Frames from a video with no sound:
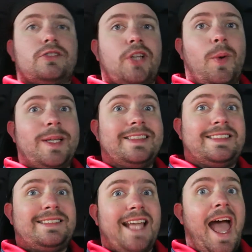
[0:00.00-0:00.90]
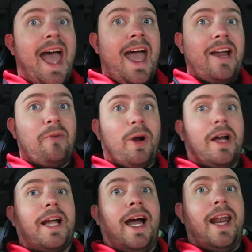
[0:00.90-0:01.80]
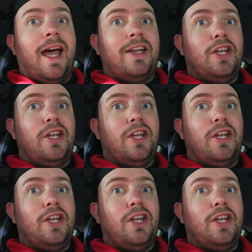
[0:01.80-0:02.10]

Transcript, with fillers: so instead, we're gonna